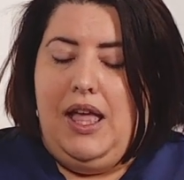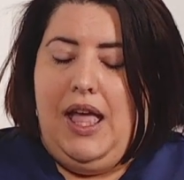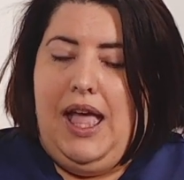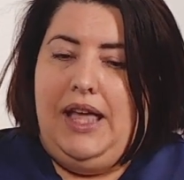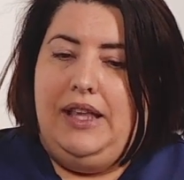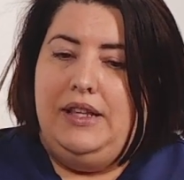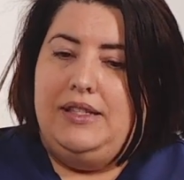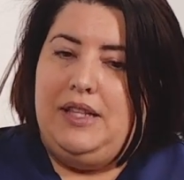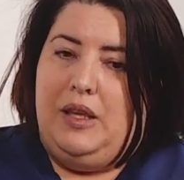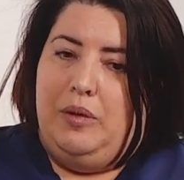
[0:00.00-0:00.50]

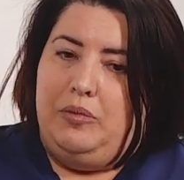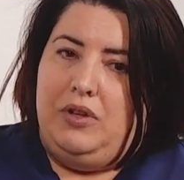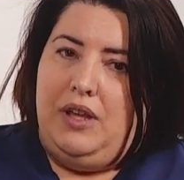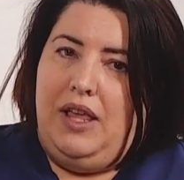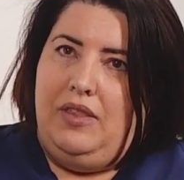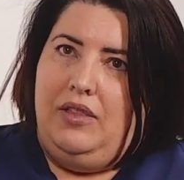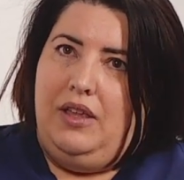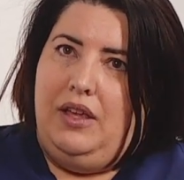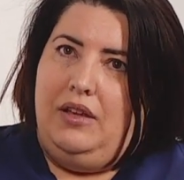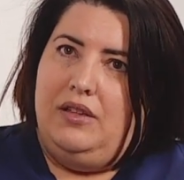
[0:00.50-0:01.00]
And
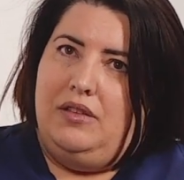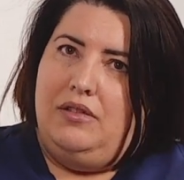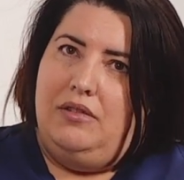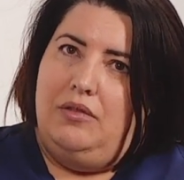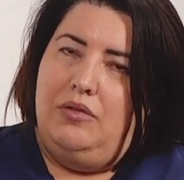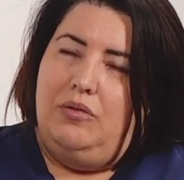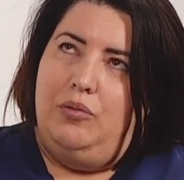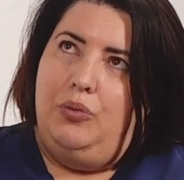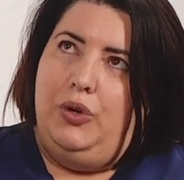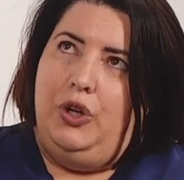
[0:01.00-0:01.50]
then
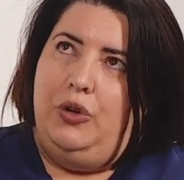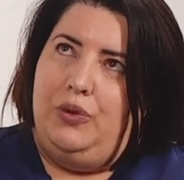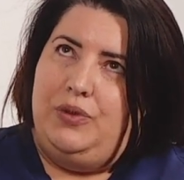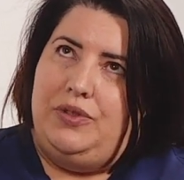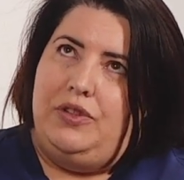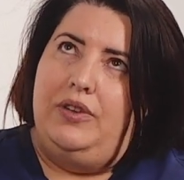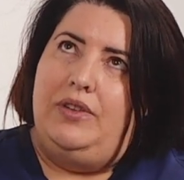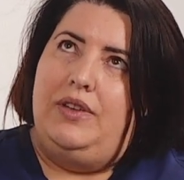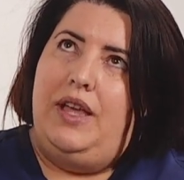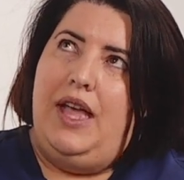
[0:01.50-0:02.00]
we
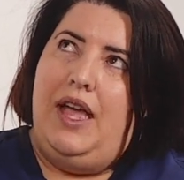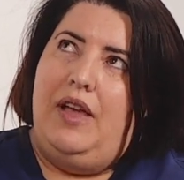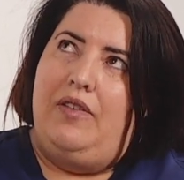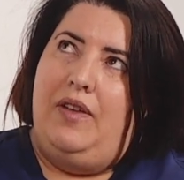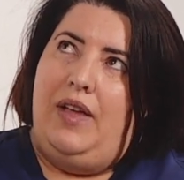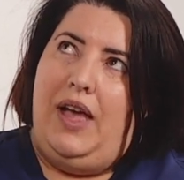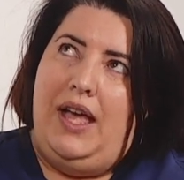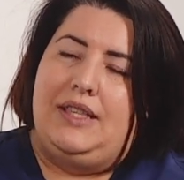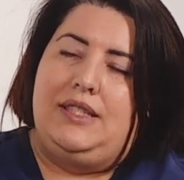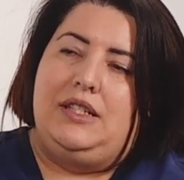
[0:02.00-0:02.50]
also have
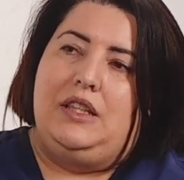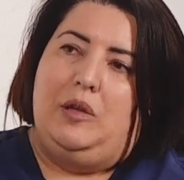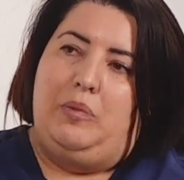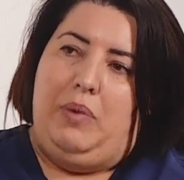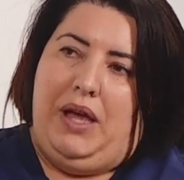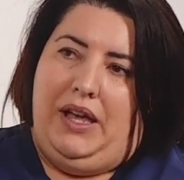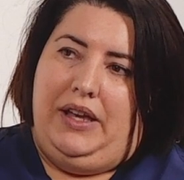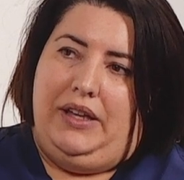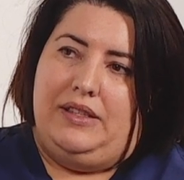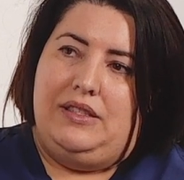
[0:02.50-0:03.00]
asked in the
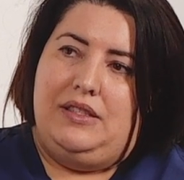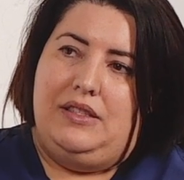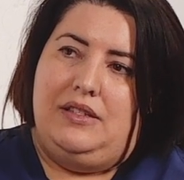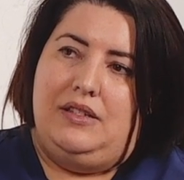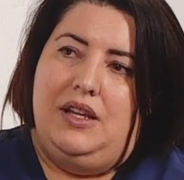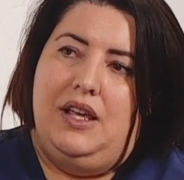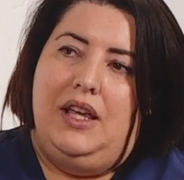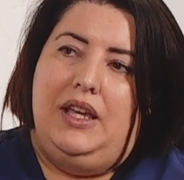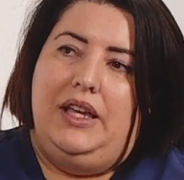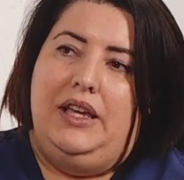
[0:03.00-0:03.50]

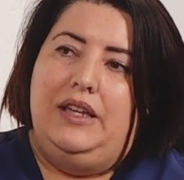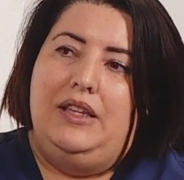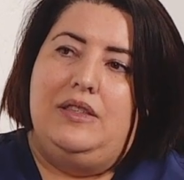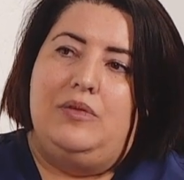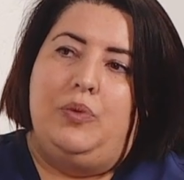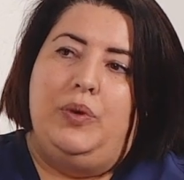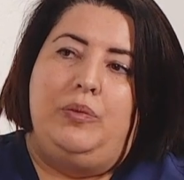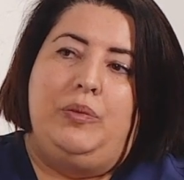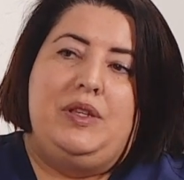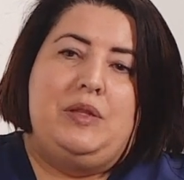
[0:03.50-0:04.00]
past is
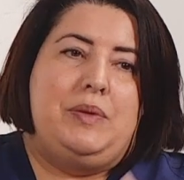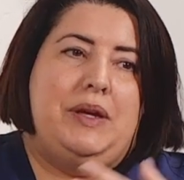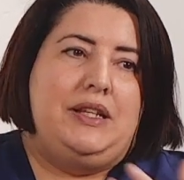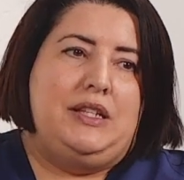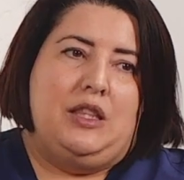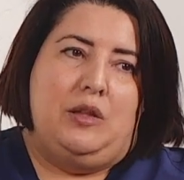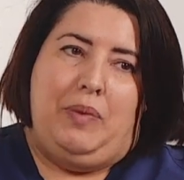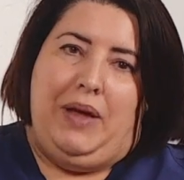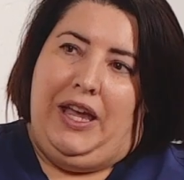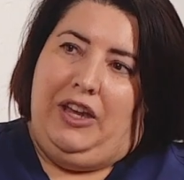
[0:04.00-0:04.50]
when we speak
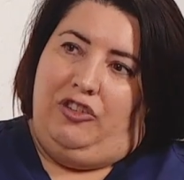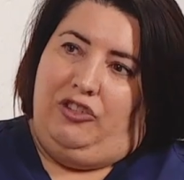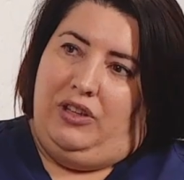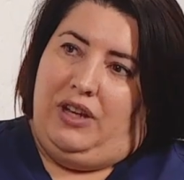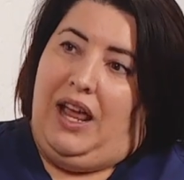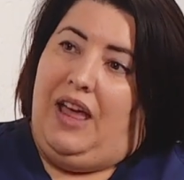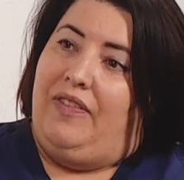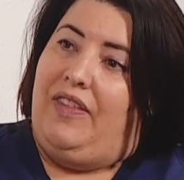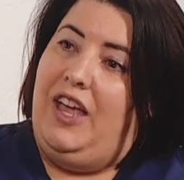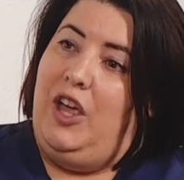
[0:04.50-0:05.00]
to the patient,
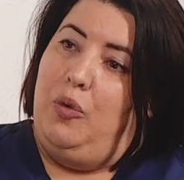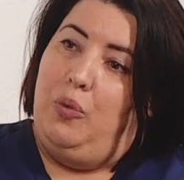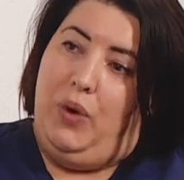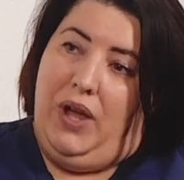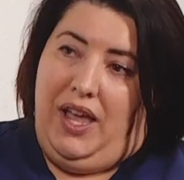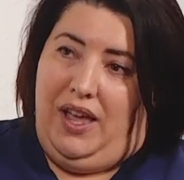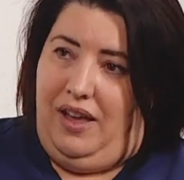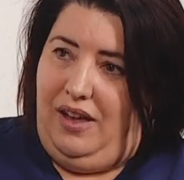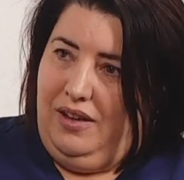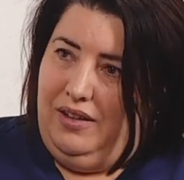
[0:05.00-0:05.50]
are they
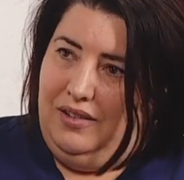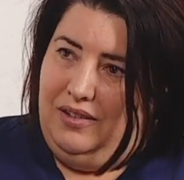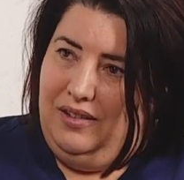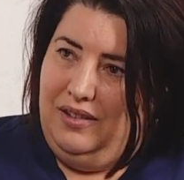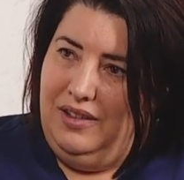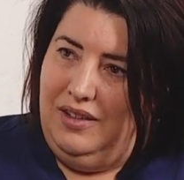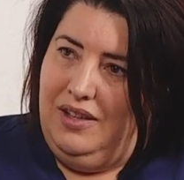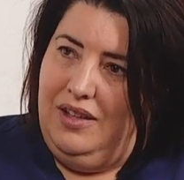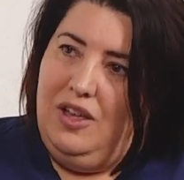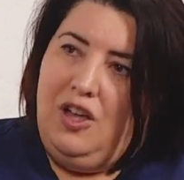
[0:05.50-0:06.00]
aware
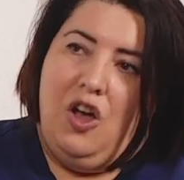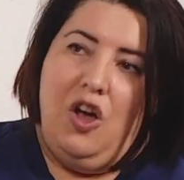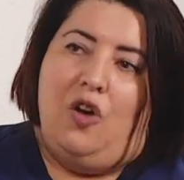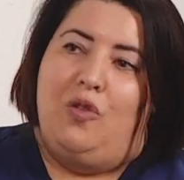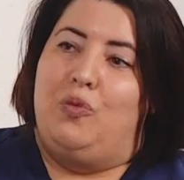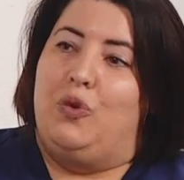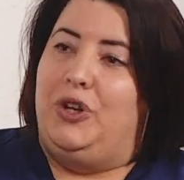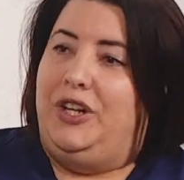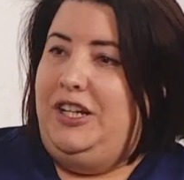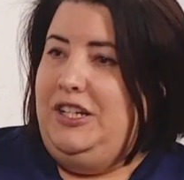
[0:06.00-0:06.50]

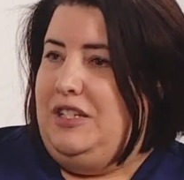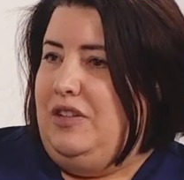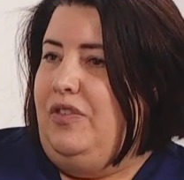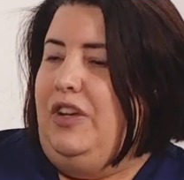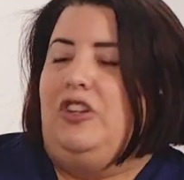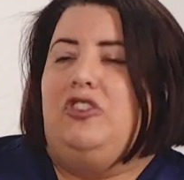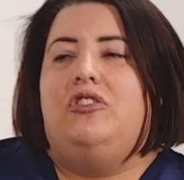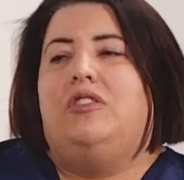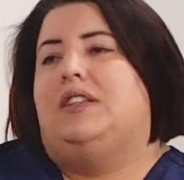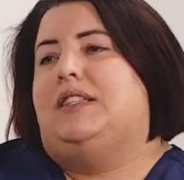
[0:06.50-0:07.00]
of what
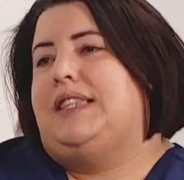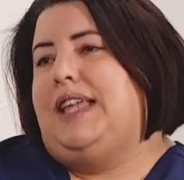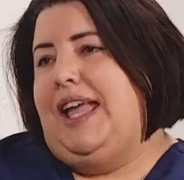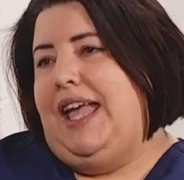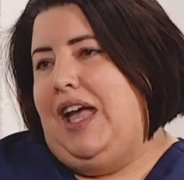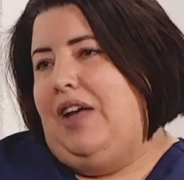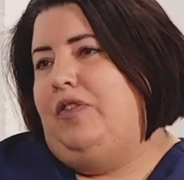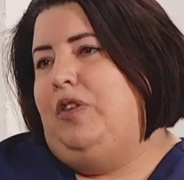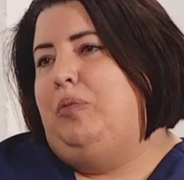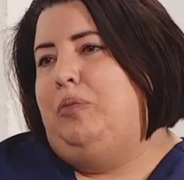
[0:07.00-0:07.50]
interventions they
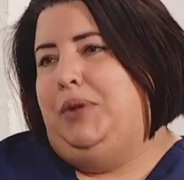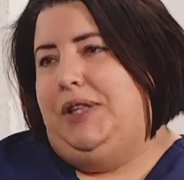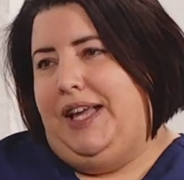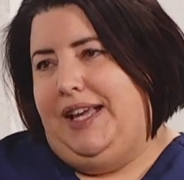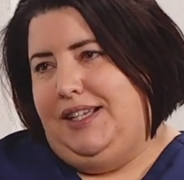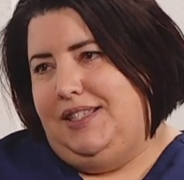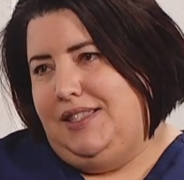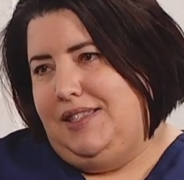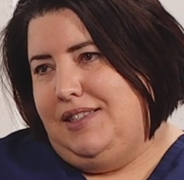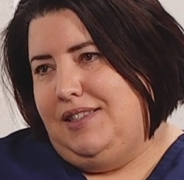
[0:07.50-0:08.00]
have in
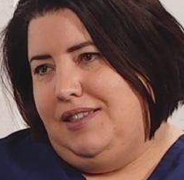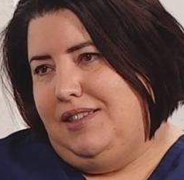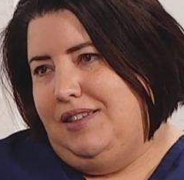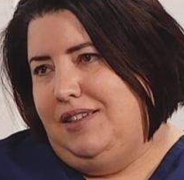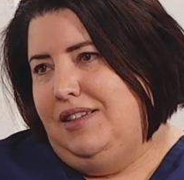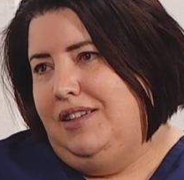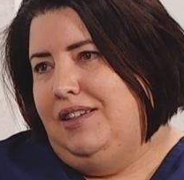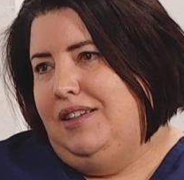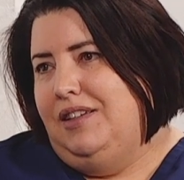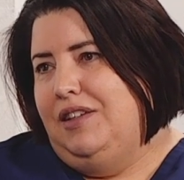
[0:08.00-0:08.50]
place?
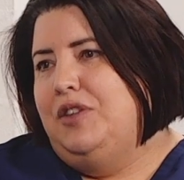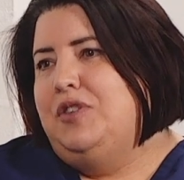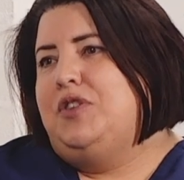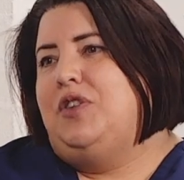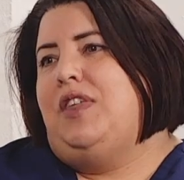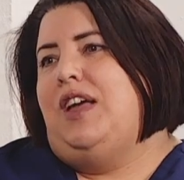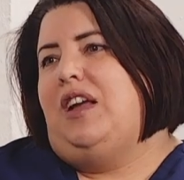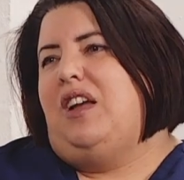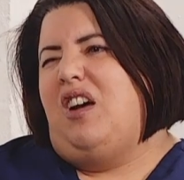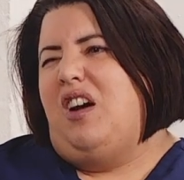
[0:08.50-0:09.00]
So
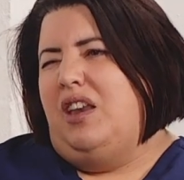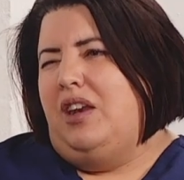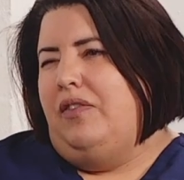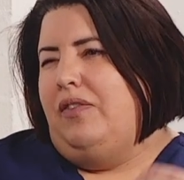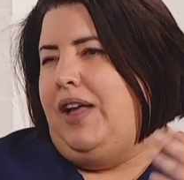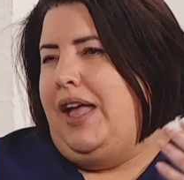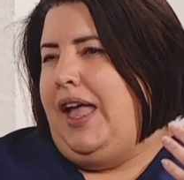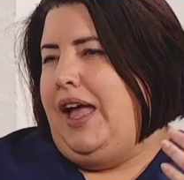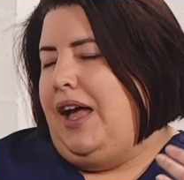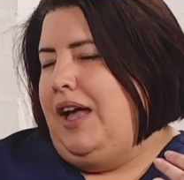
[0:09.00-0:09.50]
that kind of
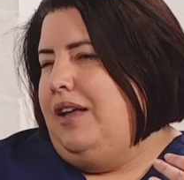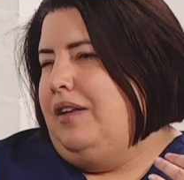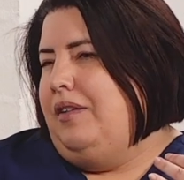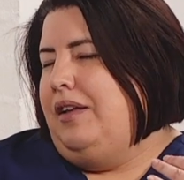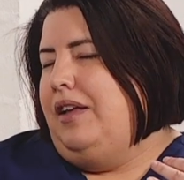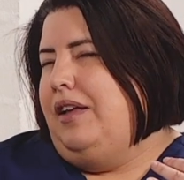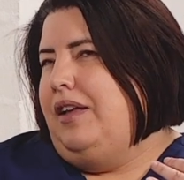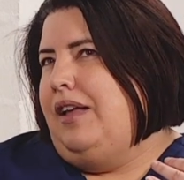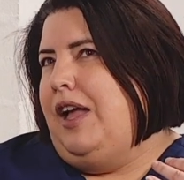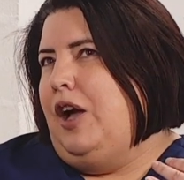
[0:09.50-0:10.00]

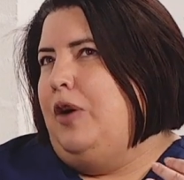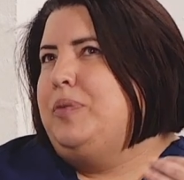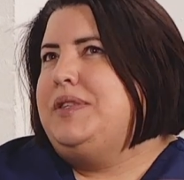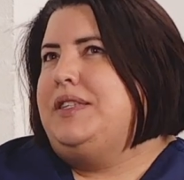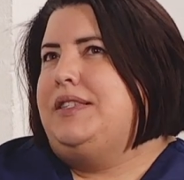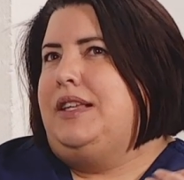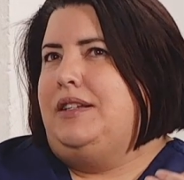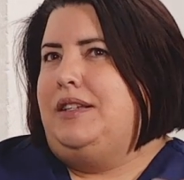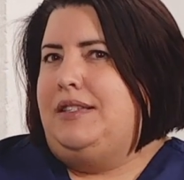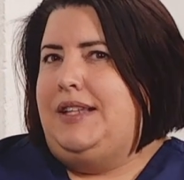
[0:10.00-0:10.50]
helps
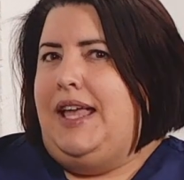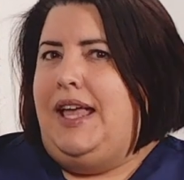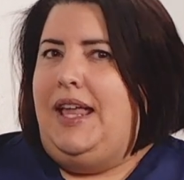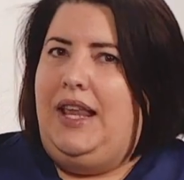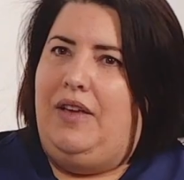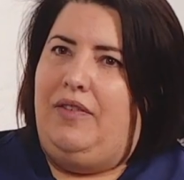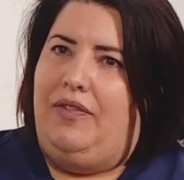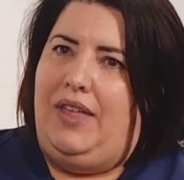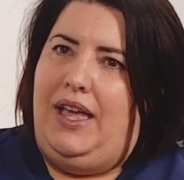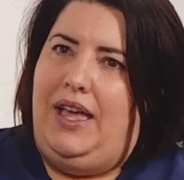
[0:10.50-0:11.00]
us
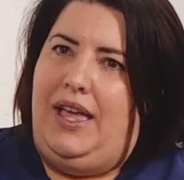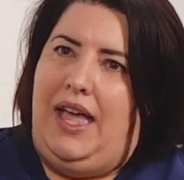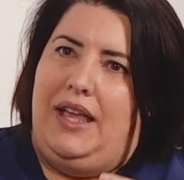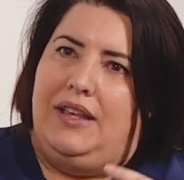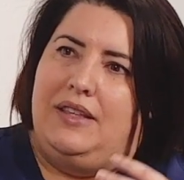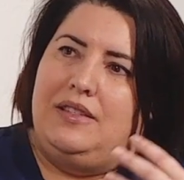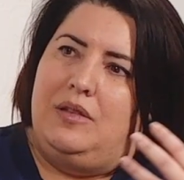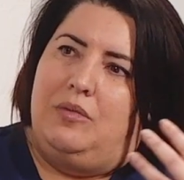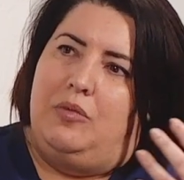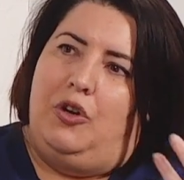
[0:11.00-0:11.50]
understand, have they
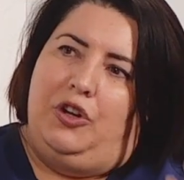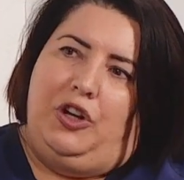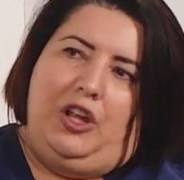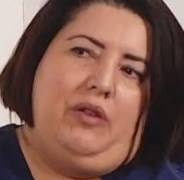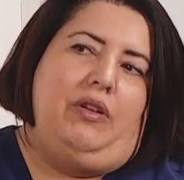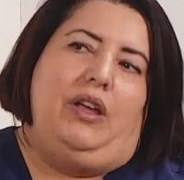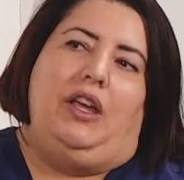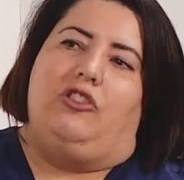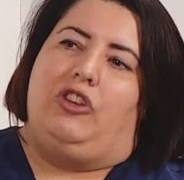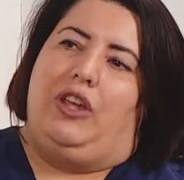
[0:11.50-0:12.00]
had some
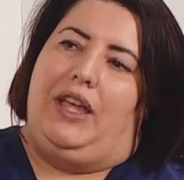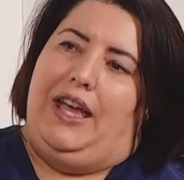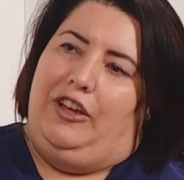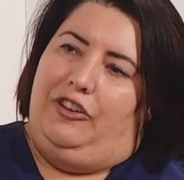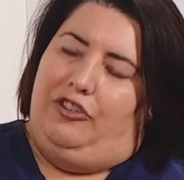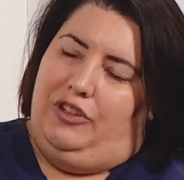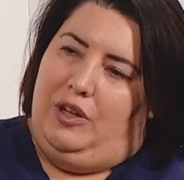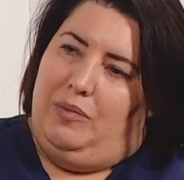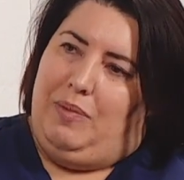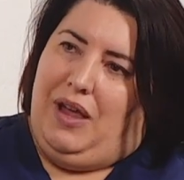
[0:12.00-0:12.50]
ongoing
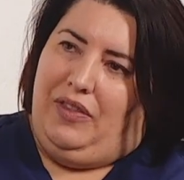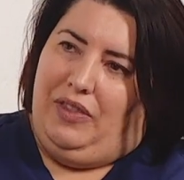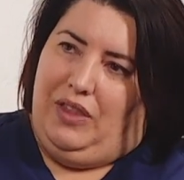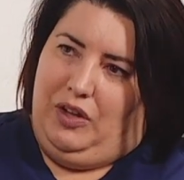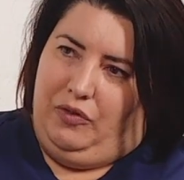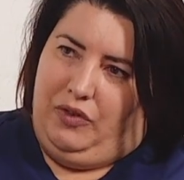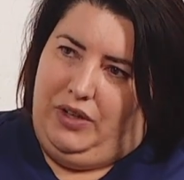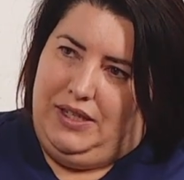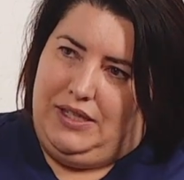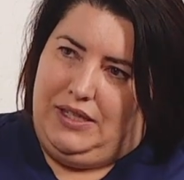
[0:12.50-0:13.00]
education about
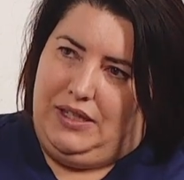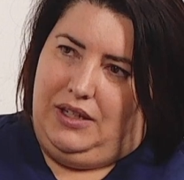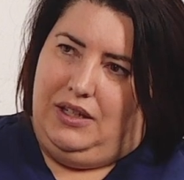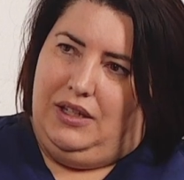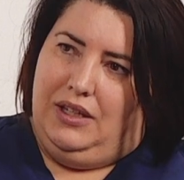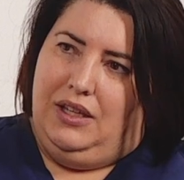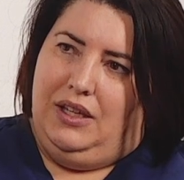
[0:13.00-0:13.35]
their risk?